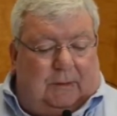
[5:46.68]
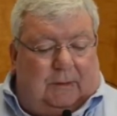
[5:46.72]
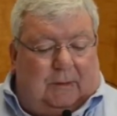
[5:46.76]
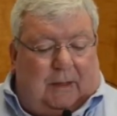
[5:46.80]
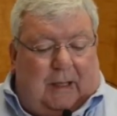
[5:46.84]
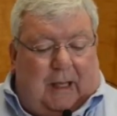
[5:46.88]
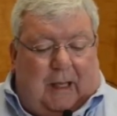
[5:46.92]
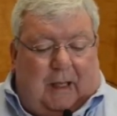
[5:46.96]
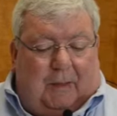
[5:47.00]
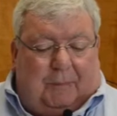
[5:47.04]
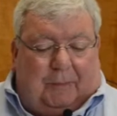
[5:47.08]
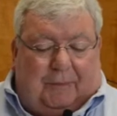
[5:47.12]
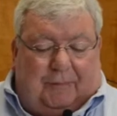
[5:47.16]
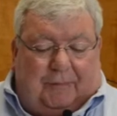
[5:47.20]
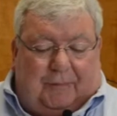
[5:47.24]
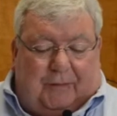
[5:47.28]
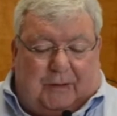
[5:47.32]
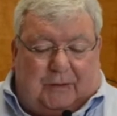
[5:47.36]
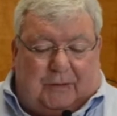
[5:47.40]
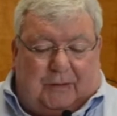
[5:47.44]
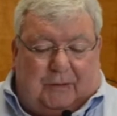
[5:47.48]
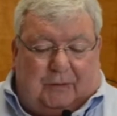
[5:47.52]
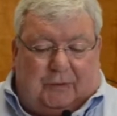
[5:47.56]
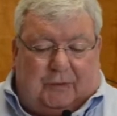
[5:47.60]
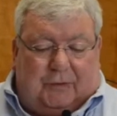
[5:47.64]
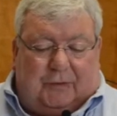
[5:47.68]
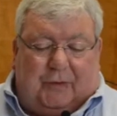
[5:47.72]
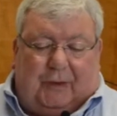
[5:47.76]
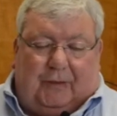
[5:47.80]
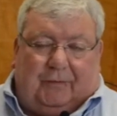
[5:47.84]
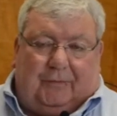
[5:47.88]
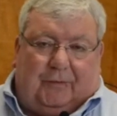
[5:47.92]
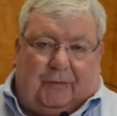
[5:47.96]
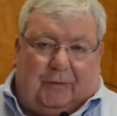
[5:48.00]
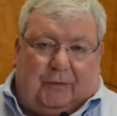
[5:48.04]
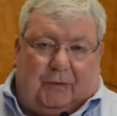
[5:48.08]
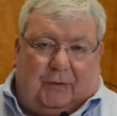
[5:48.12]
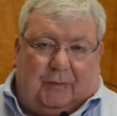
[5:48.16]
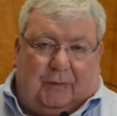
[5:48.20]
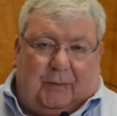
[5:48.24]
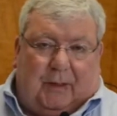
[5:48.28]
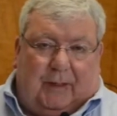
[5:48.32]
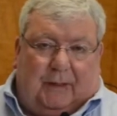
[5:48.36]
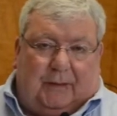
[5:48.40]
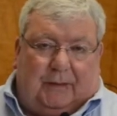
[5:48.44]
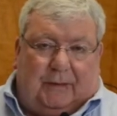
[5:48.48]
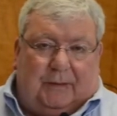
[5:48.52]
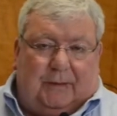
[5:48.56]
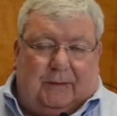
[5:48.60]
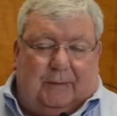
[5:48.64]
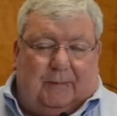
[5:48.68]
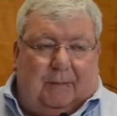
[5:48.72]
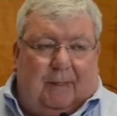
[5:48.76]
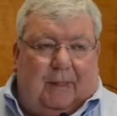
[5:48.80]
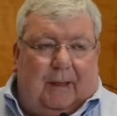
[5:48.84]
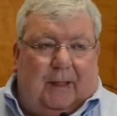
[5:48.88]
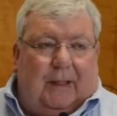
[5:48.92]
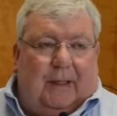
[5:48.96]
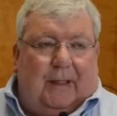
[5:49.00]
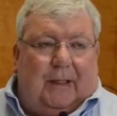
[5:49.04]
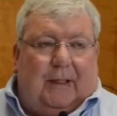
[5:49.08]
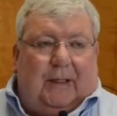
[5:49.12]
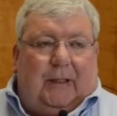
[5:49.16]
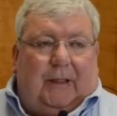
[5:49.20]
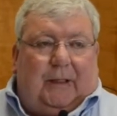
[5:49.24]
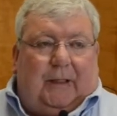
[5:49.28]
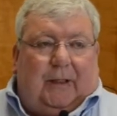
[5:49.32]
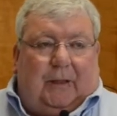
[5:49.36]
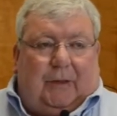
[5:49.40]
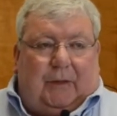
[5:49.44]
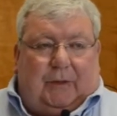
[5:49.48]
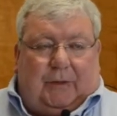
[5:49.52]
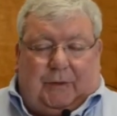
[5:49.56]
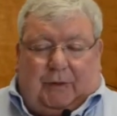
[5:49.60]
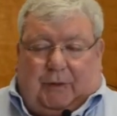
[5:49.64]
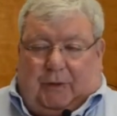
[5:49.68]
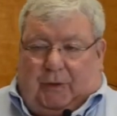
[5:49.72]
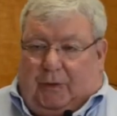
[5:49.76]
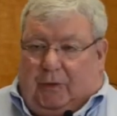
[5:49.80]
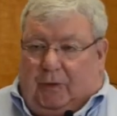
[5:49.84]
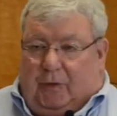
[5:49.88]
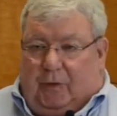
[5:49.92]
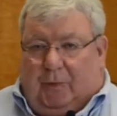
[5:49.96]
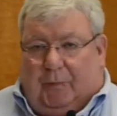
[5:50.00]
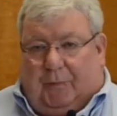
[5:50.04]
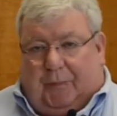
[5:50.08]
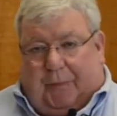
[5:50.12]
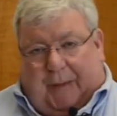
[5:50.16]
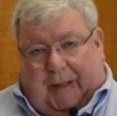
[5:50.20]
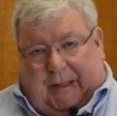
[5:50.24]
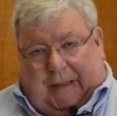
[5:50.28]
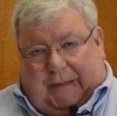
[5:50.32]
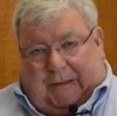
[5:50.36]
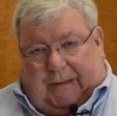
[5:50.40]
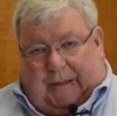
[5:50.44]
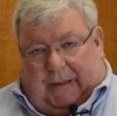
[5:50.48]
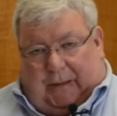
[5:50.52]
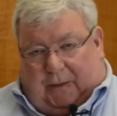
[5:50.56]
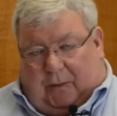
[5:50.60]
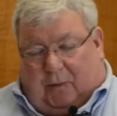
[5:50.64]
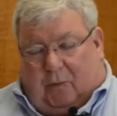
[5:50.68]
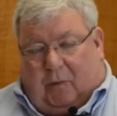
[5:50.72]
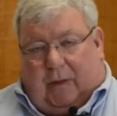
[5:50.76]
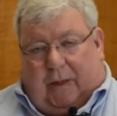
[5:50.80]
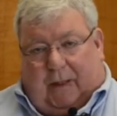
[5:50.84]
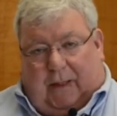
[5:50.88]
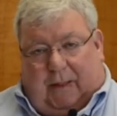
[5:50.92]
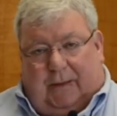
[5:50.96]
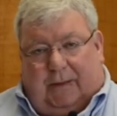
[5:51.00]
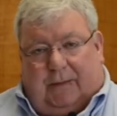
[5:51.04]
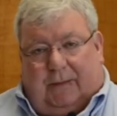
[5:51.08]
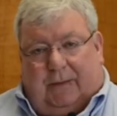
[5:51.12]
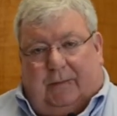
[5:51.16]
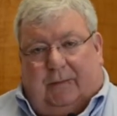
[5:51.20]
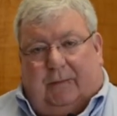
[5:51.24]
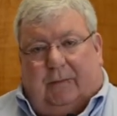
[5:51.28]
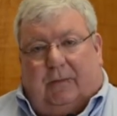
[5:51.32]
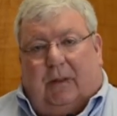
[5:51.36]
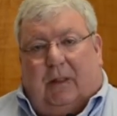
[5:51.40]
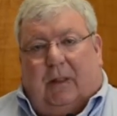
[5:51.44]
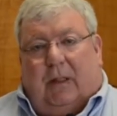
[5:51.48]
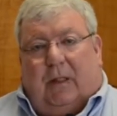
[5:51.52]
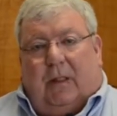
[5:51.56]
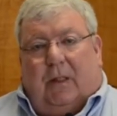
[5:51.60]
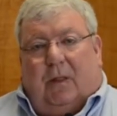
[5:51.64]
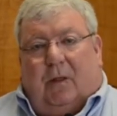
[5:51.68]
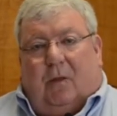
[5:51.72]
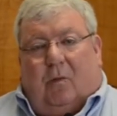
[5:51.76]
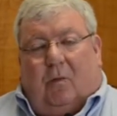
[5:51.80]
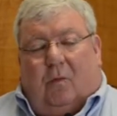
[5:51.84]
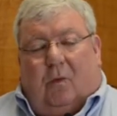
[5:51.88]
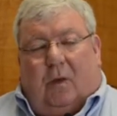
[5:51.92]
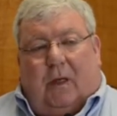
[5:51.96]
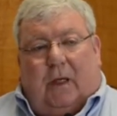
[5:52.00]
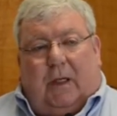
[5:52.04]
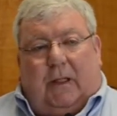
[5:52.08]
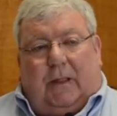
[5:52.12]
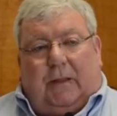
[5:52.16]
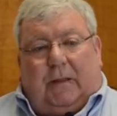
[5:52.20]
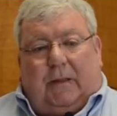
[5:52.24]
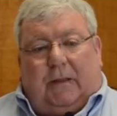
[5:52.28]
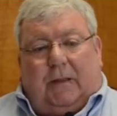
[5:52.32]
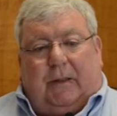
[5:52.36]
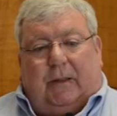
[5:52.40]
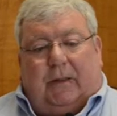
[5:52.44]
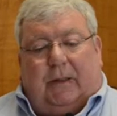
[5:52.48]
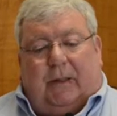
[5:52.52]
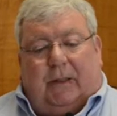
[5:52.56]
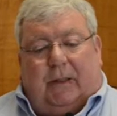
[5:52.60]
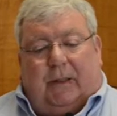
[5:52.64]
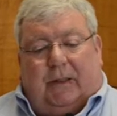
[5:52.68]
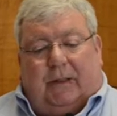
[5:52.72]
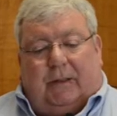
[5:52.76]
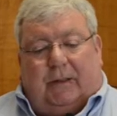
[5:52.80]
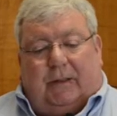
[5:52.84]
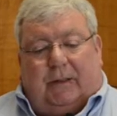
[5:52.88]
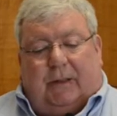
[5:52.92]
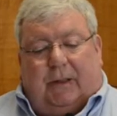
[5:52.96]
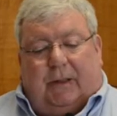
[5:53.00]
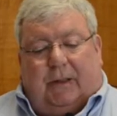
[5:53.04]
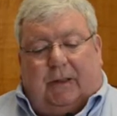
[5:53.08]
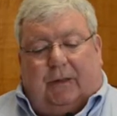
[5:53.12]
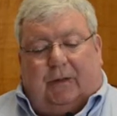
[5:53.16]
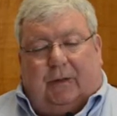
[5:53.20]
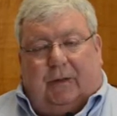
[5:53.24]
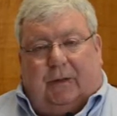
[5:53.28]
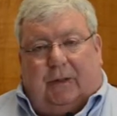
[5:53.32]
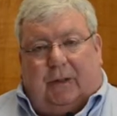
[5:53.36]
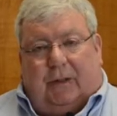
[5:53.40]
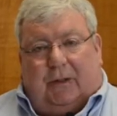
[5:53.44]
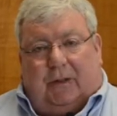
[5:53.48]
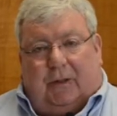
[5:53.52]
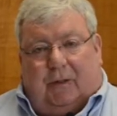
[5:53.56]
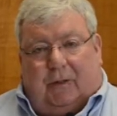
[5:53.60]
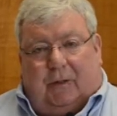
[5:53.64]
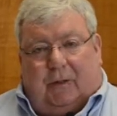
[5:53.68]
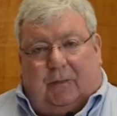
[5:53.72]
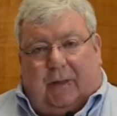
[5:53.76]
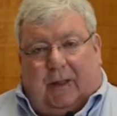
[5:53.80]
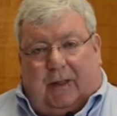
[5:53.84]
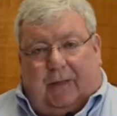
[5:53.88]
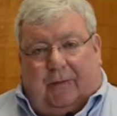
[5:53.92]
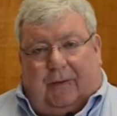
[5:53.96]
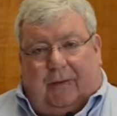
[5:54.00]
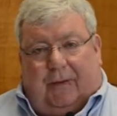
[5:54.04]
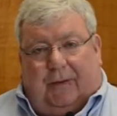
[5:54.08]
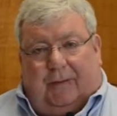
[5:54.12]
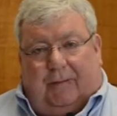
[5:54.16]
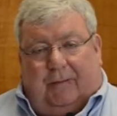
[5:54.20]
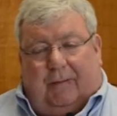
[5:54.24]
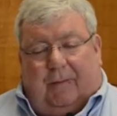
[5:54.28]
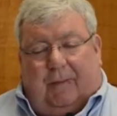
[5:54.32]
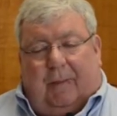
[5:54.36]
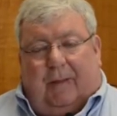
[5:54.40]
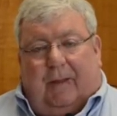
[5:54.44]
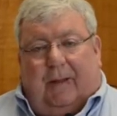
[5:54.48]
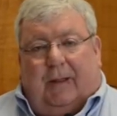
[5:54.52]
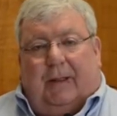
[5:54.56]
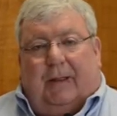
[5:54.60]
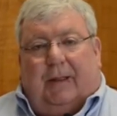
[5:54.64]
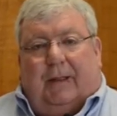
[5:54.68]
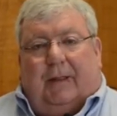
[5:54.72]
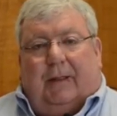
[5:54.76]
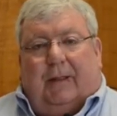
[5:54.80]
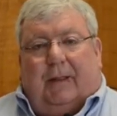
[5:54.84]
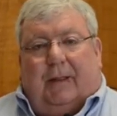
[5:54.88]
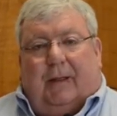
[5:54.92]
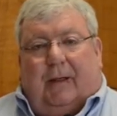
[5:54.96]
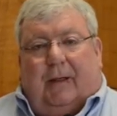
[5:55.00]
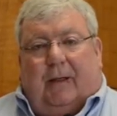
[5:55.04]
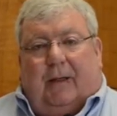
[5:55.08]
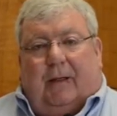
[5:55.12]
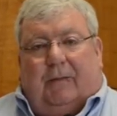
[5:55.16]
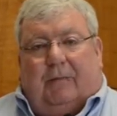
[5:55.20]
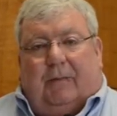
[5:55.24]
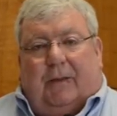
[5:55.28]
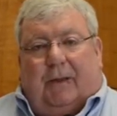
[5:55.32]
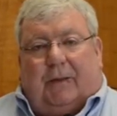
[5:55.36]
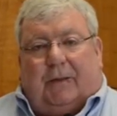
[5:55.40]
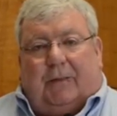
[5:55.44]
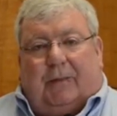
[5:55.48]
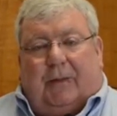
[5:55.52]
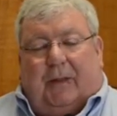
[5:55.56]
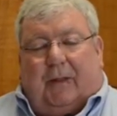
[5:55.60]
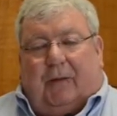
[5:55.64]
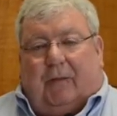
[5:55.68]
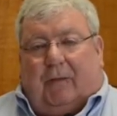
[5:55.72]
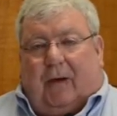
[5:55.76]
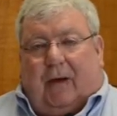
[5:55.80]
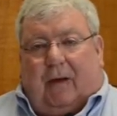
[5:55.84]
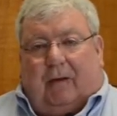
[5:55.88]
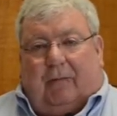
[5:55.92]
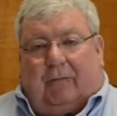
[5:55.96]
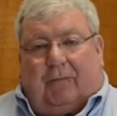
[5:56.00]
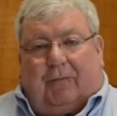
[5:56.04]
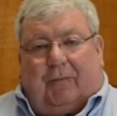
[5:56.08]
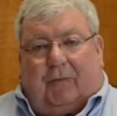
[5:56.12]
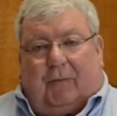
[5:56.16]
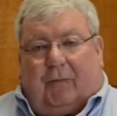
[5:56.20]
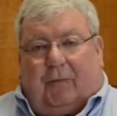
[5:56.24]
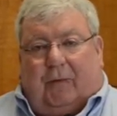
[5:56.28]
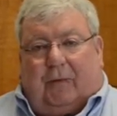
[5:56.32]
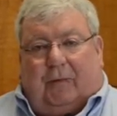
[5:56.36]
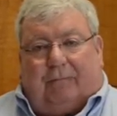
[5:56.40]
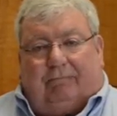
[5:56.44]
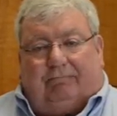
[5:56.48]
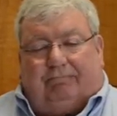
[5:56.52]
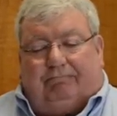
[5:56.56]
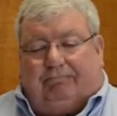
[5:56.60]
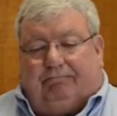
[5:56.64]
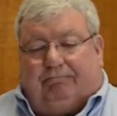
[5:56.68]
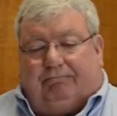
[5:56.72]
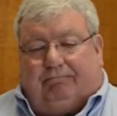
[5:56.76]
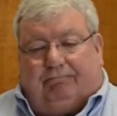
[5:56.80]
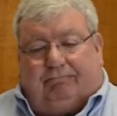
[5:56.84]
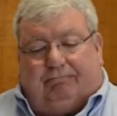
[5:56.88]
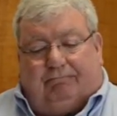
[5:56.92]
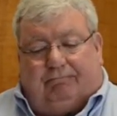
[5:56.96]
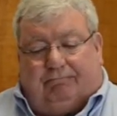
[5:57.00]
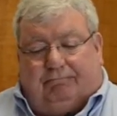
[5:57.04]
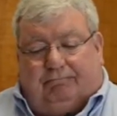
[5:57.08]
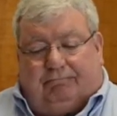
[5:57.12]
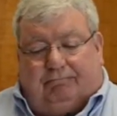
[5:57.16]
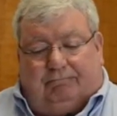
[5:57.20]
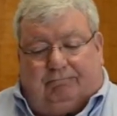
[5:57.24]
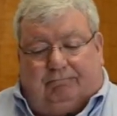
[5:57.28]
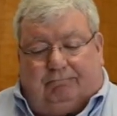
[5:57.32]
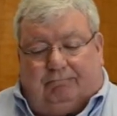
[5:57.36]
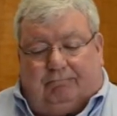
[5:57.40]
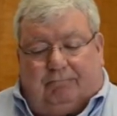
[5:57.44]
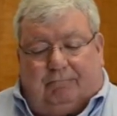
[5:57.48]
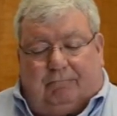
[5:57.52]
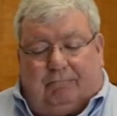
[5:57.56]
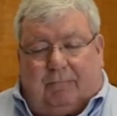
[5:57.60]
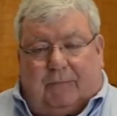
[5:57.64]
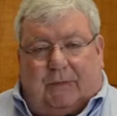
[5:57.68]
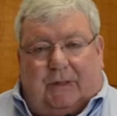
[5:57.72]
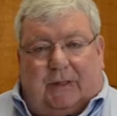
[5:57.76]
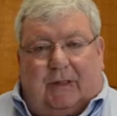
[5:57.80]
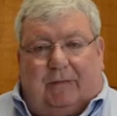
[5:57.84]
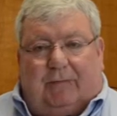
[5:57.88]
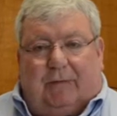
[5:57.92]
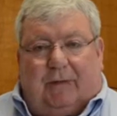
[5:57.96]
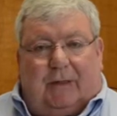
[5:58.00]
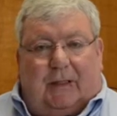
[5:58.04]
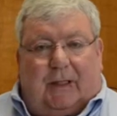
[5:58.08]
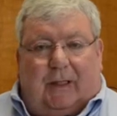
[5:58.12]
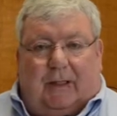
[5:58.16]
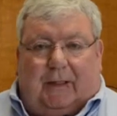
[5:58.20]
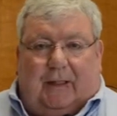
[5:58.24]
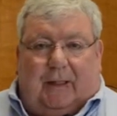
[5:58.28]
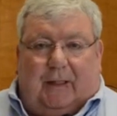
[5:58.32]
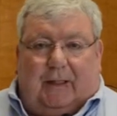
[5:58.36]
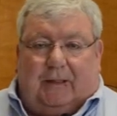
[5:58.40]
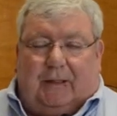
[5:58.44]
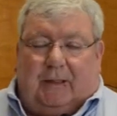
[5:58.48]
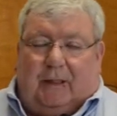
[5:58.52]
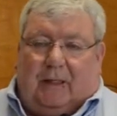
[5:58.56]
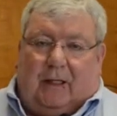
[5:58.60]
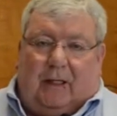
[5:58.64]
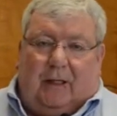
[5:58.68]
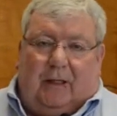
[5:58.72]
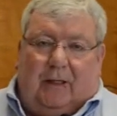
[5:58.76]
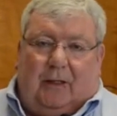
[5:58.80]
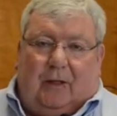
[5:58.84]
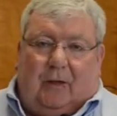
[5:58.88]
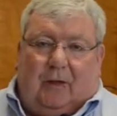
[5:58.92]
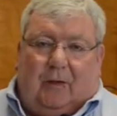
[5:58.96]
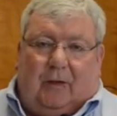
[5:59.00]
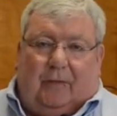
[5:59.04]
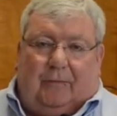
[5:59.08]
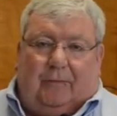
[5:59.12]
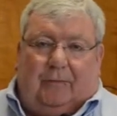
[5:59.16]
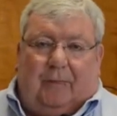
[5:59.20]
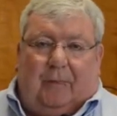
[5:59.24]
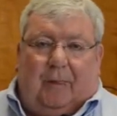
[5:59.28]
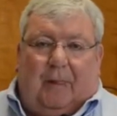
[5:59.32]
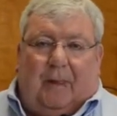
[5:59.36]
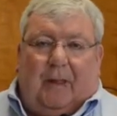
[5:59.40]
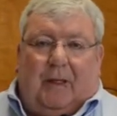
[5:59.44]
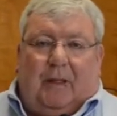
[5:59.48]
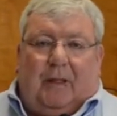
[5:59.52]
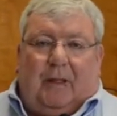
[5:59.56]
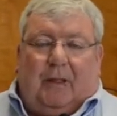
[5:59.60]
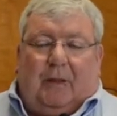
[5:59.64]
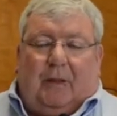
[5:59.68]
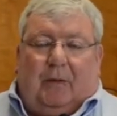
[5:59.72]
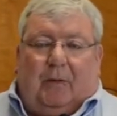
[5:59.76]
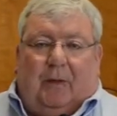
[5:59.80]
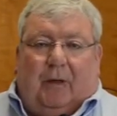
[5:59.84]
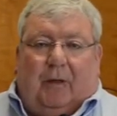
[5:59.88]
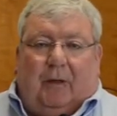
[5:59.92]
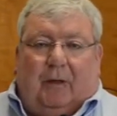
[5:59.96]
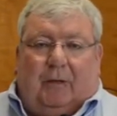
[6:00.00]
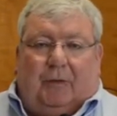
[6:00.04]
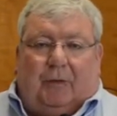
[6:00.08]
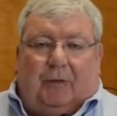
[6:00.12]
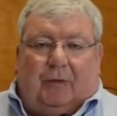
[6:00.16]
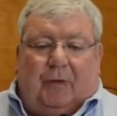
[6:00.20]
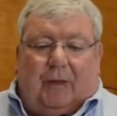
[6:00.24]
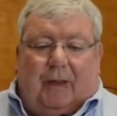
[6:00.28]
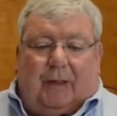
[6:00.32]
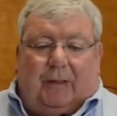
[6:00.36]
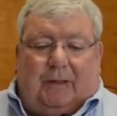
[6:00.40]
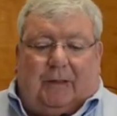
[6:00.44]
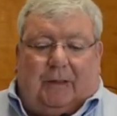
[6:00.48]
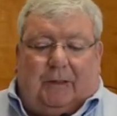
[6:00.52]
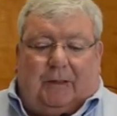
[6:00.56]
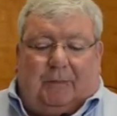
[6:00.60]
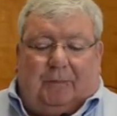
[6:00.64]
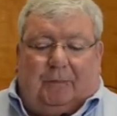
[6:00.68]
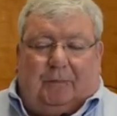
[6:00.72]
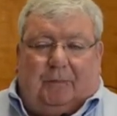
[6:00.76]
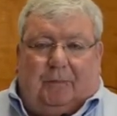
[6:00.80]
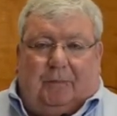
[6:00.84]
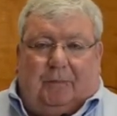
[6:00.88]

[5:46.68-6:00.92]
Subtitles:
How professionals treat for termites. There's two basic ways. One is the traditional method that's been around for 7 decades that I know of, where a trench is